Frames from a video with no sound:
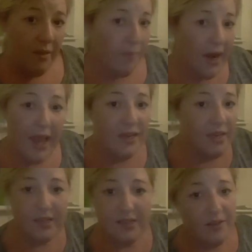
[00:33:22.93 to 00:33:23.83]
my
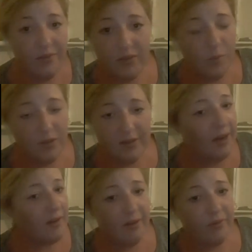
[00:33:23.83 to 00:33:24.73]
ladies, if someone's
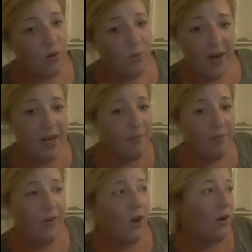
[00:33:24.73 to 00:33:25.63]
had a difficult reading
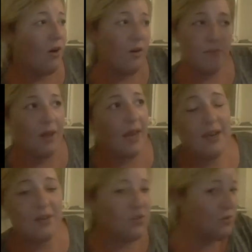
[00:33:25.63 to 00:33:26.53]
before, my
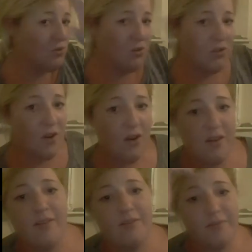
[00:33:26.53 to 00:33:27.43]
ladies will just sort
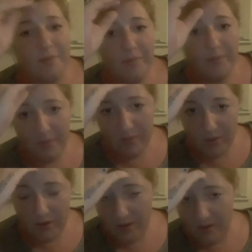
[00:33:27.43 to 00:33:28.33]
of
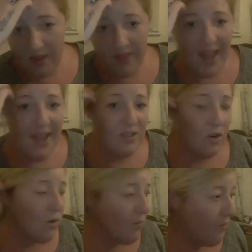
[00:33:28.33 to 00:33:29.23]
are there to
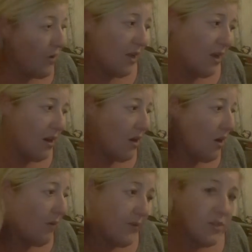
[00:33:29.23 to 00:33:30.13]
comfort you and
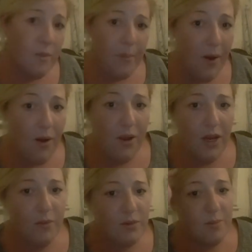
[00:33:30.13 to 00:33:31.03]
offer support, you
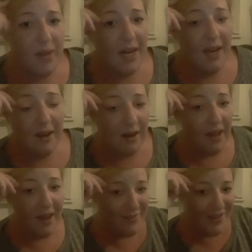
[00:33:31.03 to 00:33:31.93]
know what I mean? And
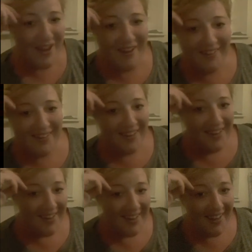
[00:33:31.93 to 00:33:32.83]
Clive, yeah.
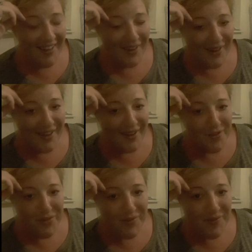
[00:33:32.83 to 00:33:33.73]
And Clive.